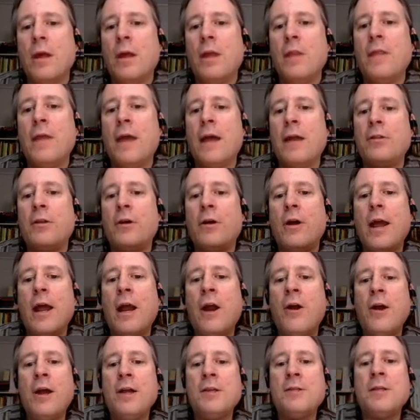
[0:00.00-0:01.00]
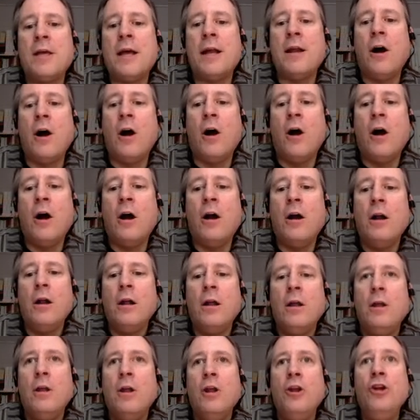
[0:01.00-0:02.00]
that there are areas that are
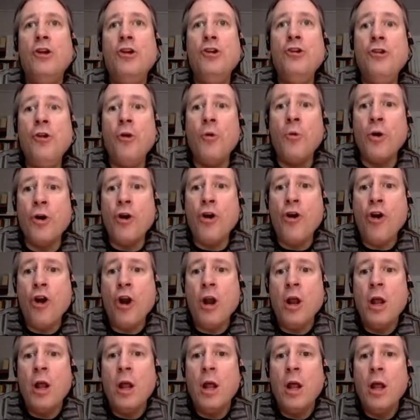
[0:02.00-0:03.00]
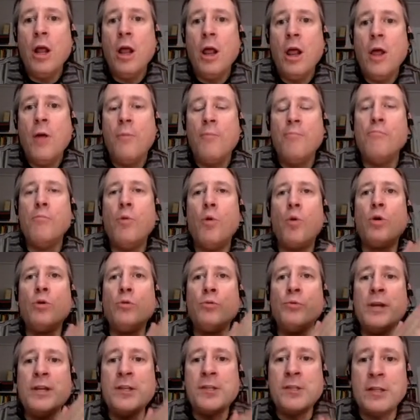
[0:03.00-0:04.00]
newer, more
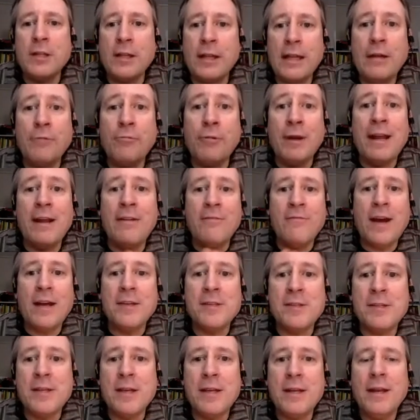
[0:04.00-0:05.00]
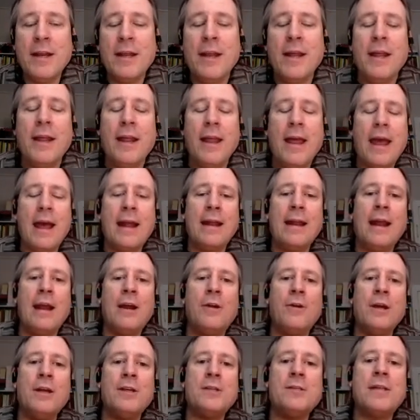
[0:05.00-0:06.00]
recently reinvested, and
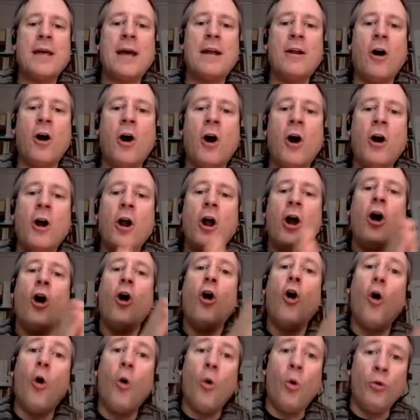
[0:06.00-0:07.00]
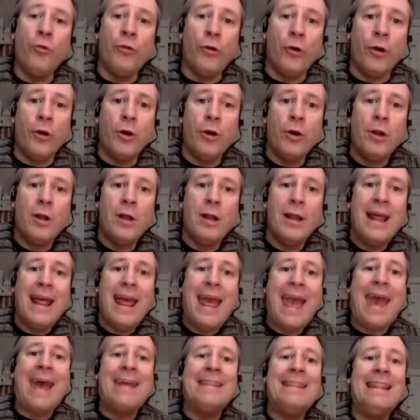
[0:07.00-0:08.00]
areas that are older
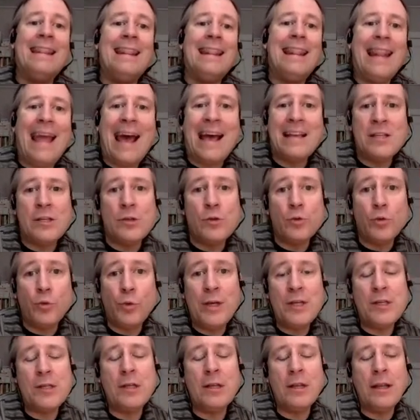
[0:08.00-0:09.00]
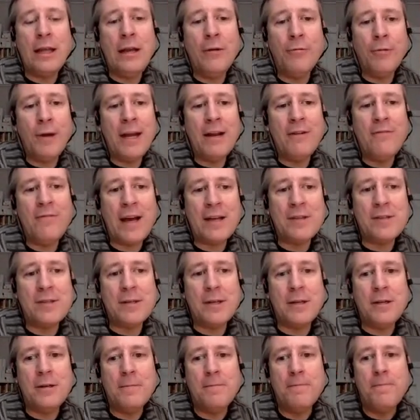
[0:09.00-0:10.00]
and less recently
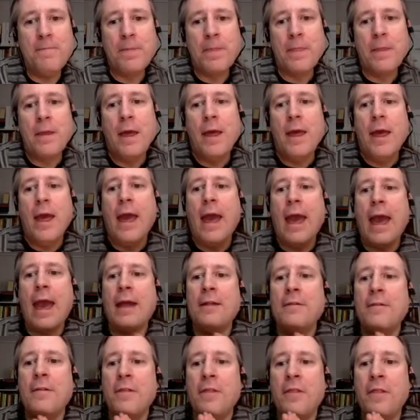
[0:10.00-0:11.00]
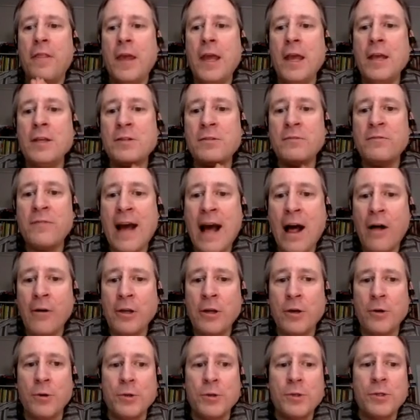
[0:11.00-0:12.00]
reinvested. And these
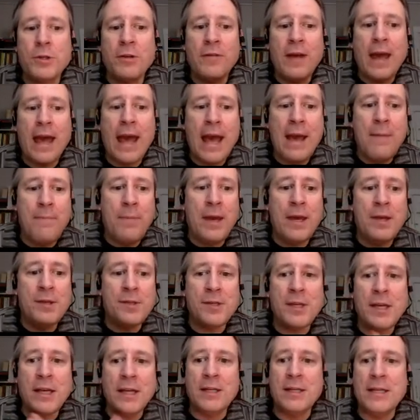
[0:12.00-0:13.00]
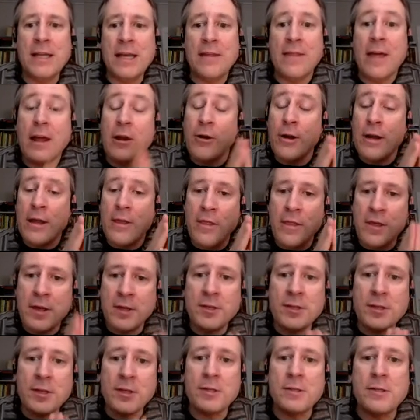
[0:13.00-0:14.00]
values of A, B, C, and D that are in this
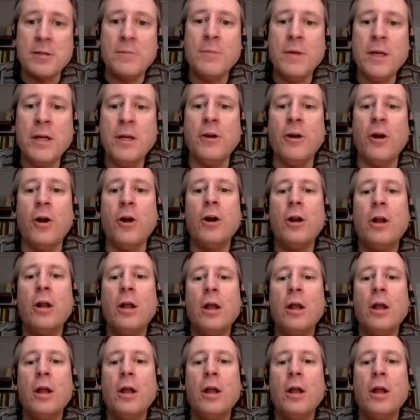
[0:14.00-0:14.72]
system here